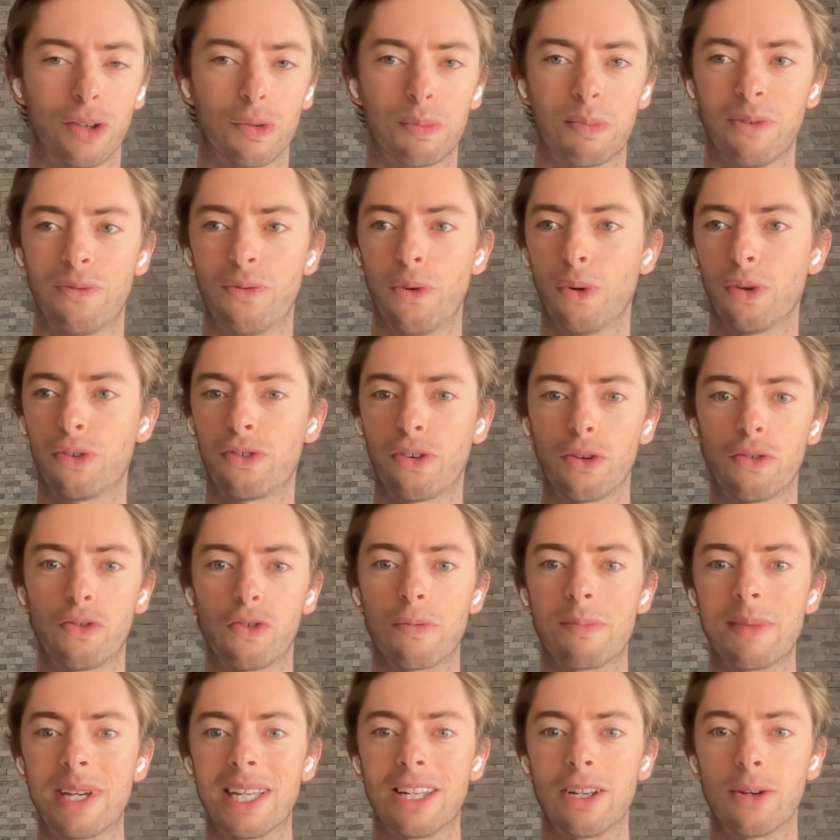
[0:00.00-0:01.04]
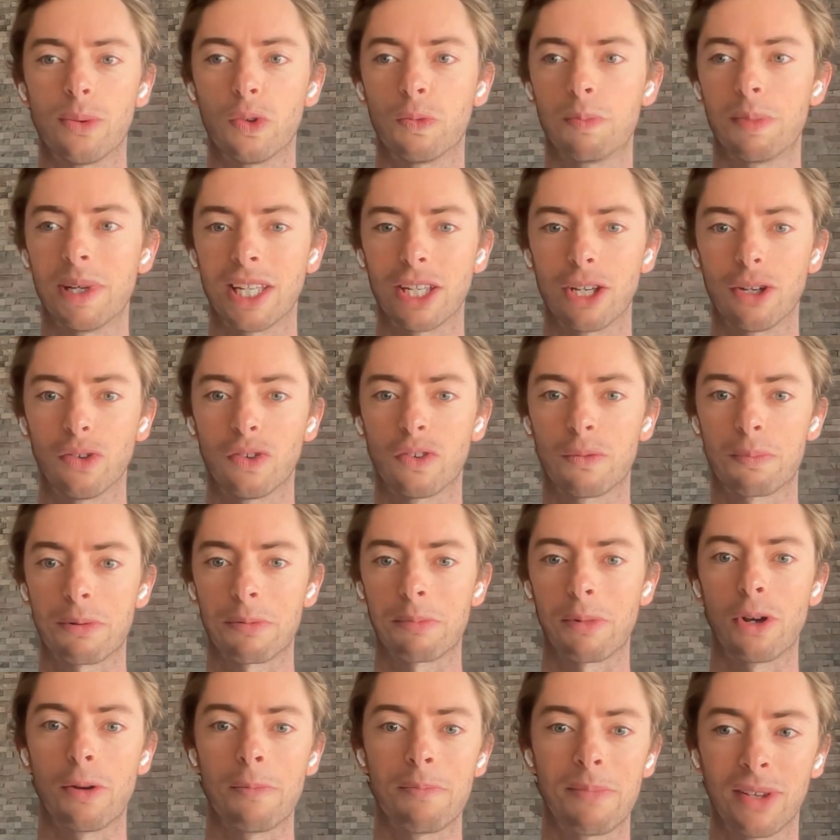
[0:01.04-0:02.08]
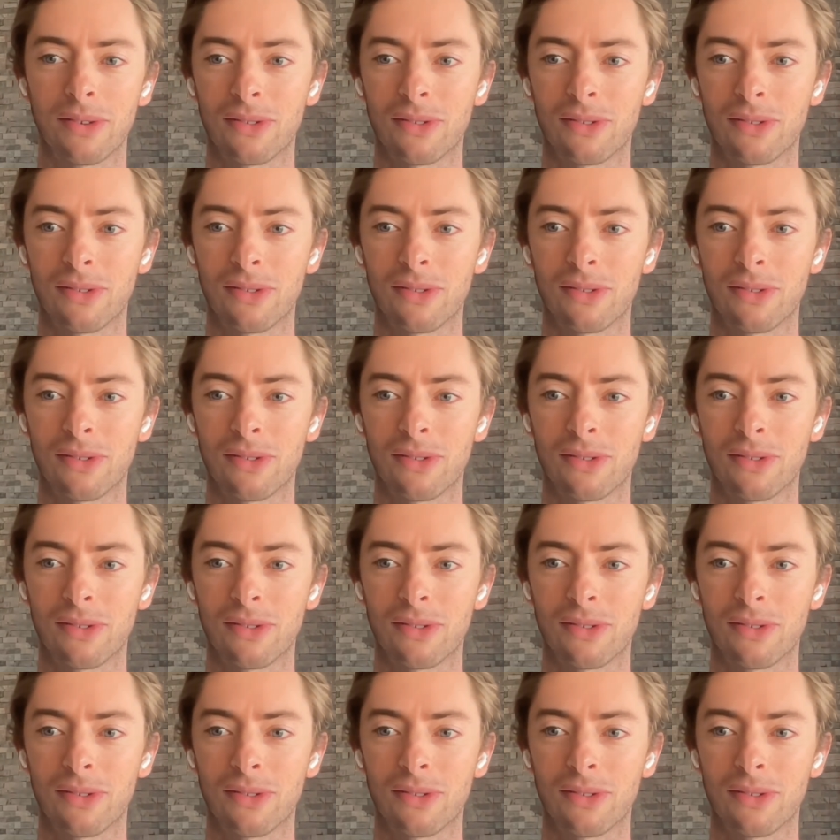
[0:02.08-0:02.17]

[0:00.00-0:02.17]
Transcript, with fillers: It was before social media was being used to promote